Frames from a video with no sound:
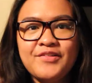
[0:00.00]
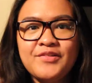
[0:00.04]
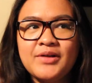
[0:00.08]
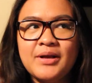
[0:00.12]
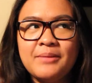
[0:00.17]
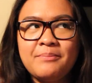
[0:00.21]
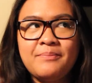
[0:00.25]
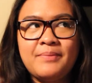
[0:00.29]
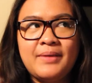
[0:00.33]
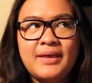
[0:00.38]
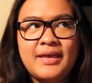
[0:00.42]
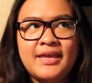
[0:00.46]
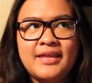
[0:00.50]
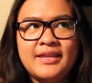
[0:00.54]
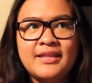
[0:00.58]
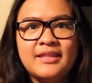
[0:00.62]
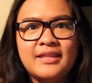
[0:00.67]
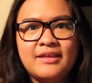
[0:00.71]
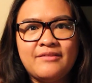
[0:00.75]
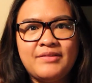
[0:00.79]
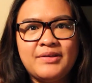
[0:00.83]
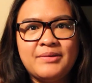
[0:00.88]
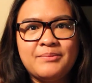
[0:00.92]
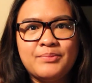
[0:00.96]
grew up
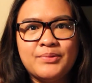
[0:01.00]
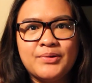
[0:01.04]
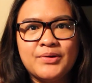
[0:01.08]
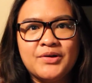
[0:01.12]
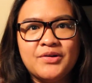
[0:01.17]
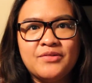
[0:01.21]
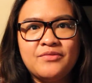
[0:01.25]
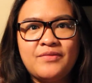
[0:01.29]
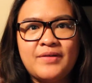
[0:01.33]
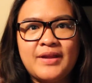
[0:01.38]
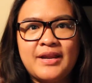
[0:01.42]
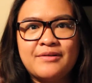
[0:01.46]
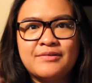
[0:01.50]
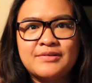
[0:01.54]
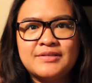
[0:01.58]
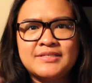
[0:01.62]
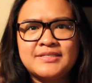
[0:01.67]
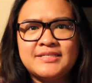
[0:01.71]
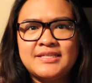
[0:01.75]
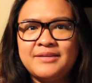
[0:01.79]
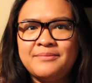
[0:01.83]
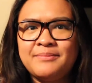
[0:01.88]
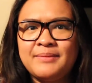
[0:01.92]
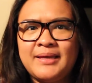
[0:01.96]
in Living Proof and I
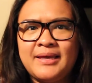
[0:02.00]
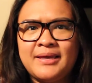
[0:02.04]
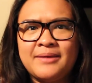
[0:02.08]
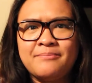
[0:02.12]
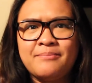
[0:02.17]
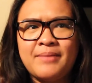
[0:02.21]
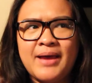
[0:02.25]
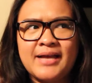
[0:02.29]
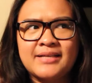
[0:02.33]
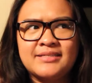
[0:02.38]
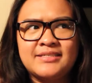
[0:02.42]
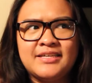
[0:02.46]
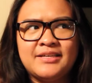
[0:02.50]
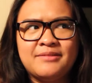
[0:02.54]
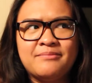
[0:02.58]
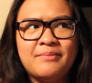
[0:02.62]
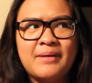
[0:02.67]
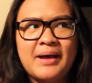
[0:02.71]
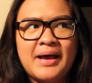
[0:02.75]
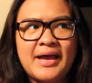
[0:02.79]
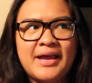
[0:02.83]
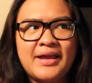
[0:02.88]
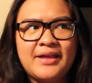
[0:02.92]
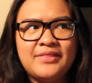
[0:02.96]
was deeply impacted
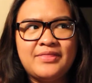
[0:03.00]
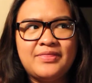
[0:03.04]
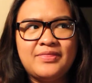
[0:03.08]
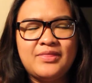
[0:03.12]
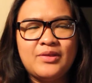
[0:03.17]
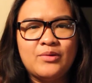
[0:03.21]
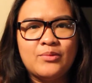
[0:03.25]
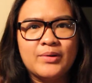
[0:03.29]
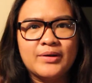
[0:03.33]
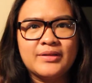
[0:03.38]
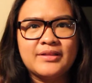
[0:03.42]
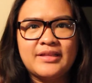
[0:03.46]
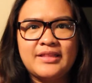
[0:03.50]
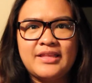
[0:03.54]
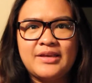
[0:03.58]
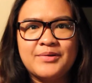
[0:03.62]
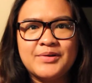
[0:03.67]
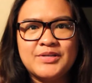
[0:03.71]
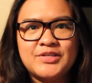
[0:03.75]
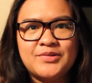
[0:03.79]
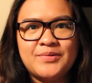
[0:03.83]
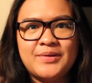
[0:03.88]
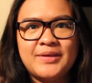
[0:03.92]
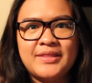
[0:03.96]
by the work that they
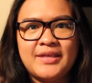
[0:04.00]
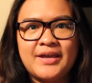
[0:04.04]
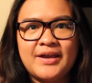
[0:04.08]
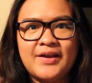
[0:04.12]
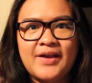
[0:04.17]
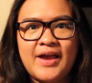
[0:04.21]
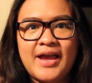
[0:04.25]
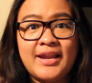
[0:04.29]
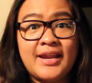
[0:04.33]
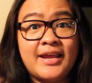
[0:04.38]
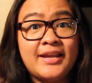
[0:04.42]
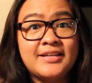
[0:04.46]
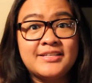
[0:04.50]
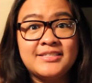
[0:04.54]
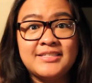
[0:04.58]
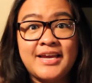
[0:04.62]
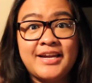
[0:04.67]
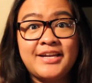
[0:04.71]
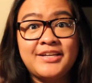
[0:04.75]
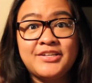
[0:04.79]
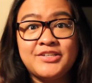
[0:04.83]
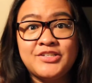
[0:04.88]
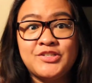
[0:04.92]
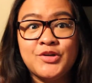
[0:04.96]
were doing there, and I
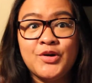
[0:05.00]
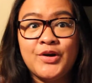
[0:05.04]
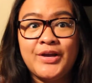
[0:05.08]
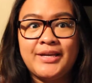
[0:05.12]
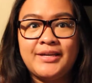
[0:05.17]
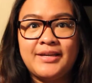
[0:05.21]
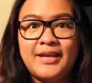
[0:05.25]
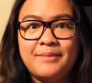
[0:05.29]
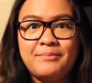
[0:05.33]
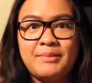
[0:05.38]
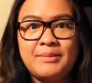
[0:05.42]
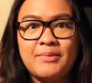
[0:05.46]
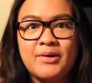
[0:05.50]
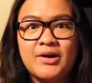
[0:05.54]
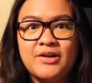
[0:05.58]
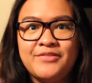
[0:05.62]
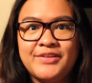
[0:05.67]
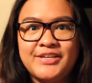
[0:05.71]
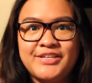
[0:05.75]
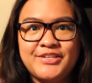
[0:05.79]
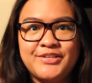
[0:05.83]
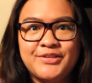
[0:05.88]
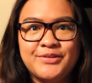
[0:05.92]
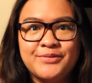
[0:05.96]
decided to join and be part of it